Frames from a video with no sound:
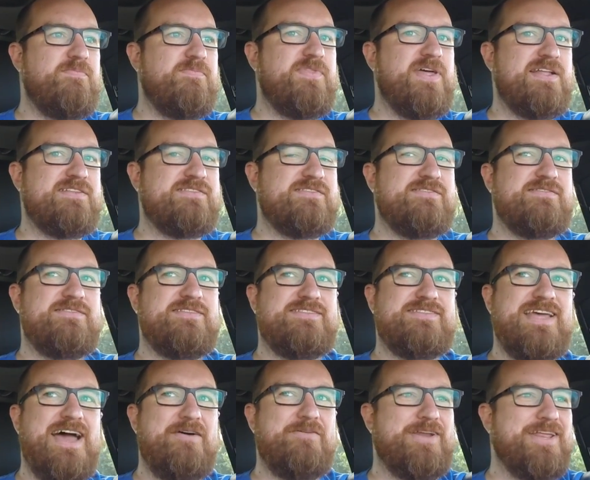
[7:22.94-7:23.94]
that's
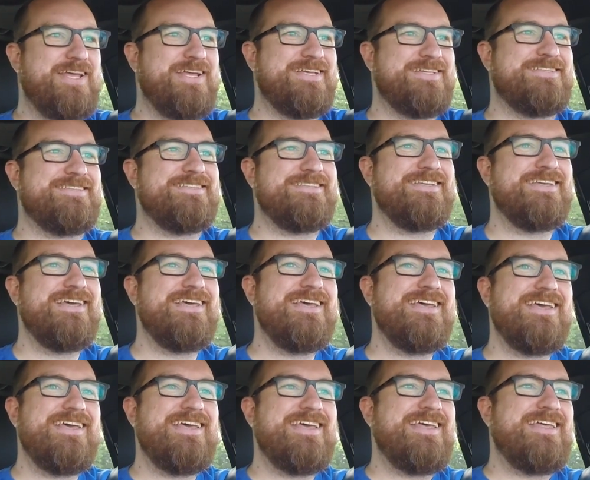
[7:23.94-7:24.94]
just how it is.
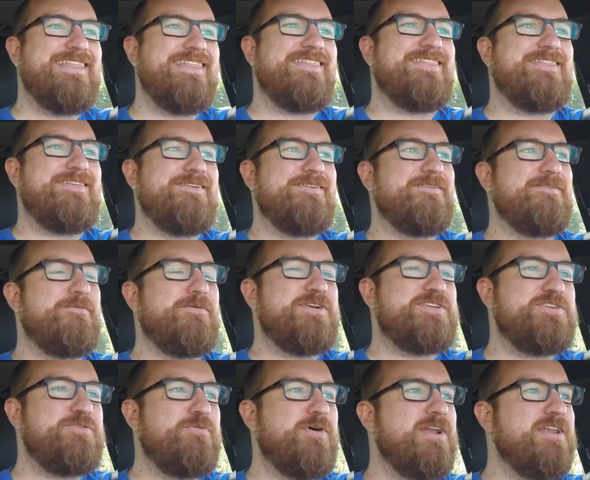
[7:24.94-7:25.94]

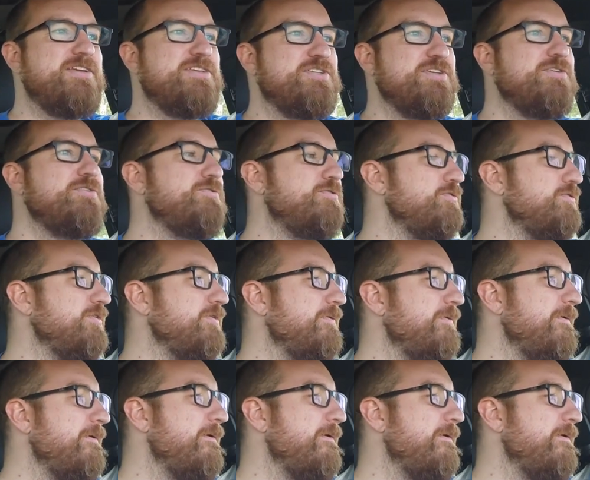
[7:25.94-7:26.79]
What you want to do